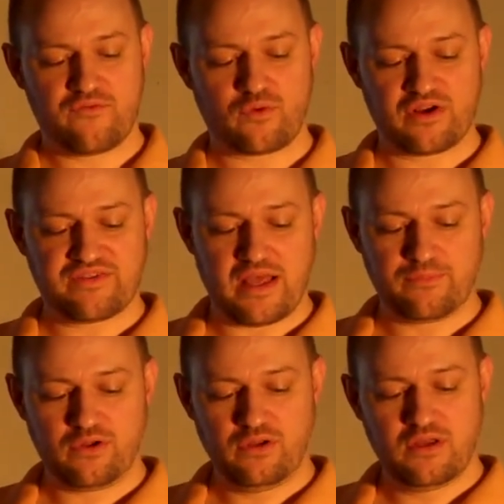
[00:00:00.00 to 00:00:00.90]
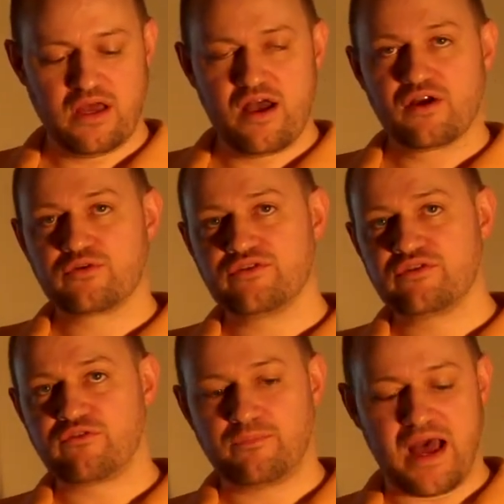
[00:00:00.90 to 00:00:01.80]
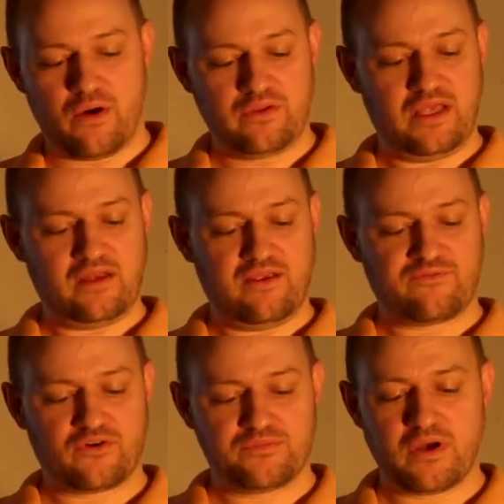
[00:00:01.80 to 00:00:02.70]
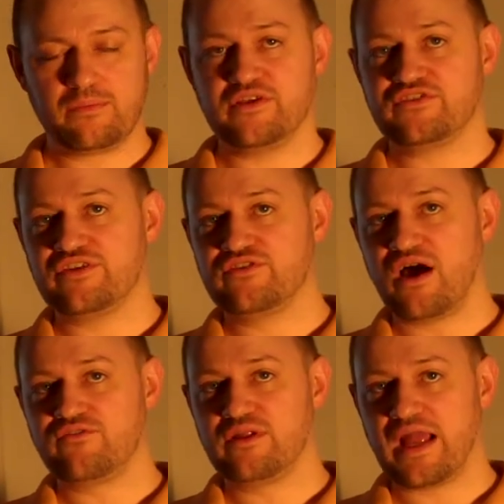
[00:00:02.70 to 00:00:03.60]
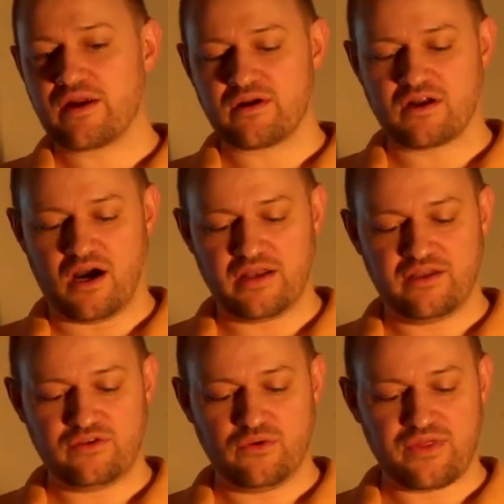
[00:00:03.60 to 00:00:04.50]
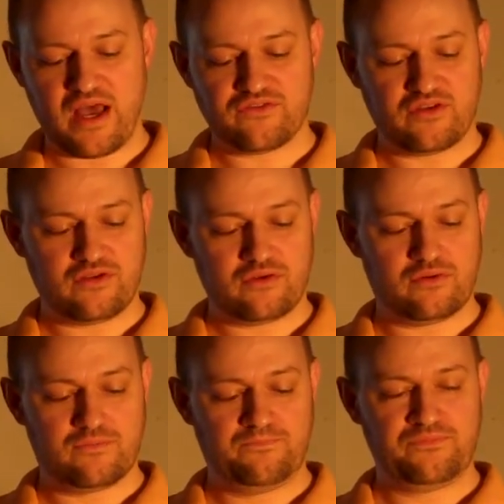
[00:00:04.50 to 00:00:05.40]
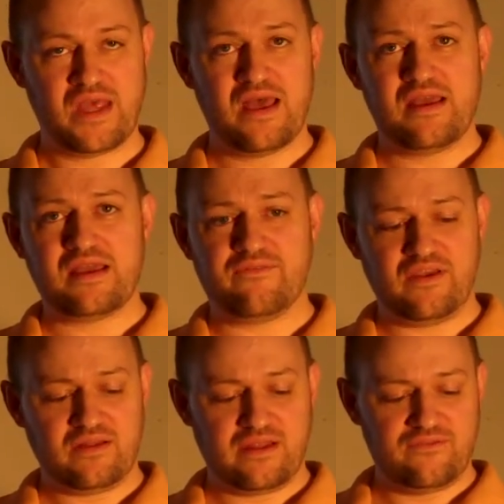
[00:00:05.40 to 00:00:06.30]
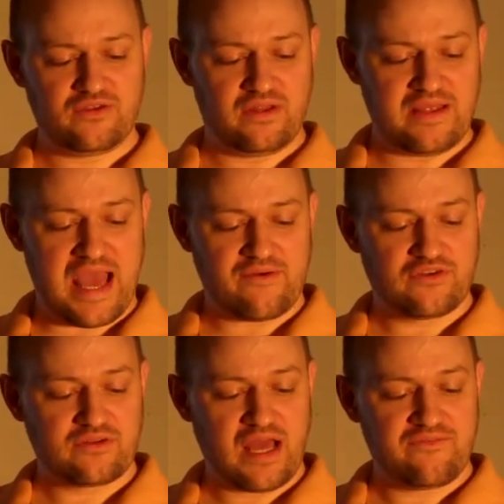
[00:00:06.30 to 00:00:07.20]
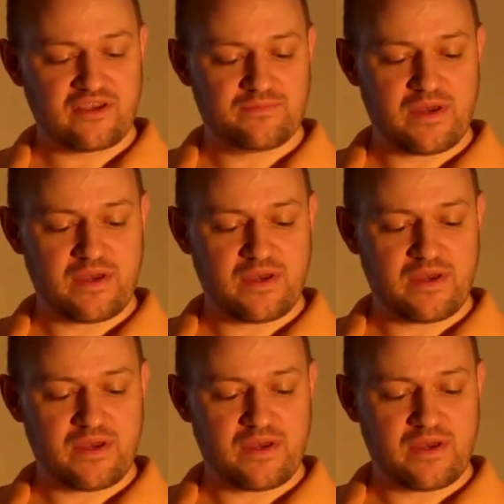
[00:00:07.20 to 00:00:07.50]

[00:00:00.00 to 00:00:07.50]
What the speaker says: For example, Christopher Paolini first published his novel Aragon in 2002. If he lives to the average life